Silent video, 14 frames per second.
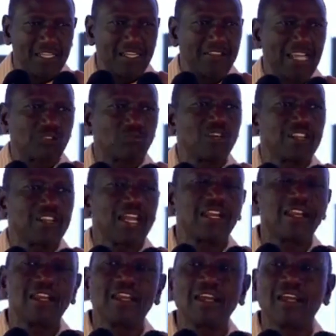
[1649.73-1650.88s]
that will
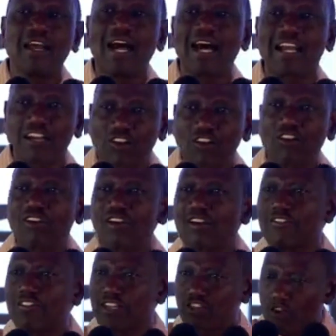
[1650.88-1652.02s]
then unlock
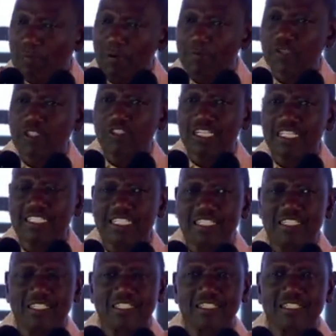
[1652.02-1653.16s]
the job
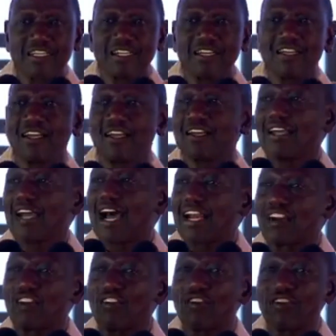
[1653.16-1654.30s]
opportunities,
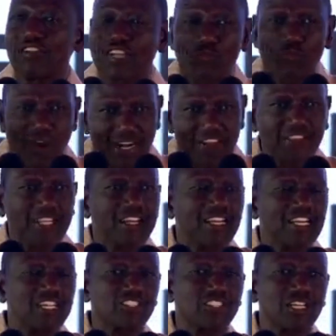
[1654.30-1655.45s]
unlock the wealth
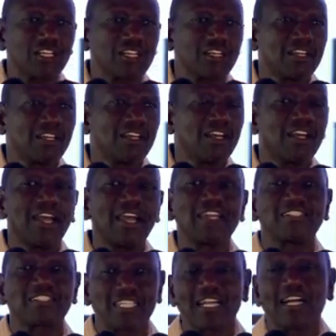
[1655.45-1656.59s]
creation,
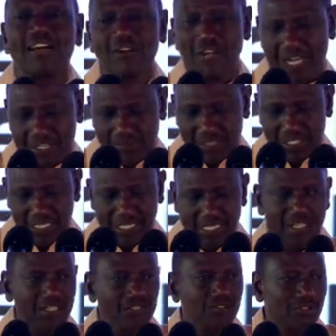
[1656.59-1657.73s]
and take our country
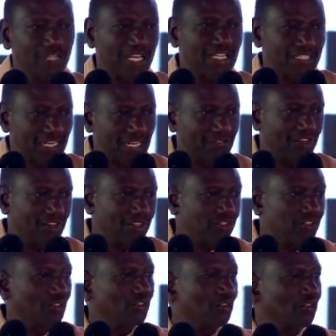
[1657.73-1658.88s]
to the next level.
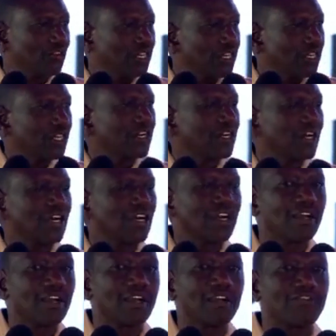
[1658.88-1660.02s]
So,
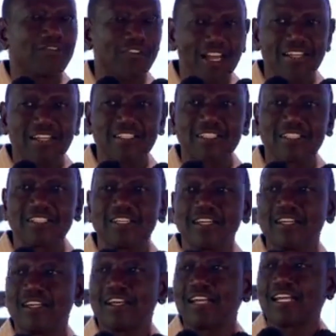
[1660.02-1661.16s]
friends,
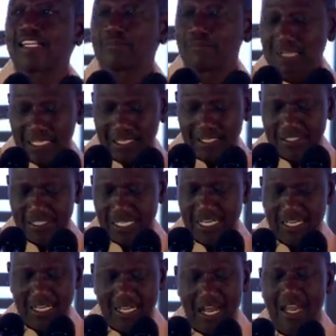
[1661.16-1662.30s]
let me
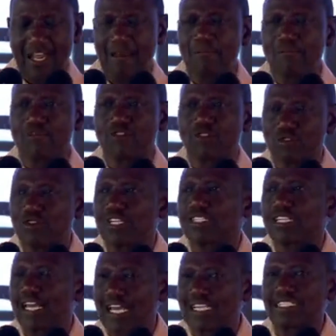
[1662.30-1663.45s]
say I am truly
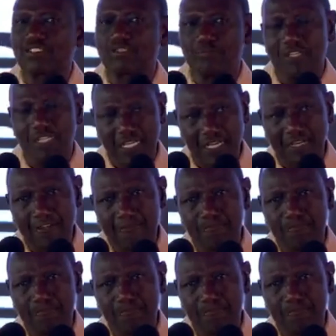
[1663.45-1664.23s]
delighted to be here.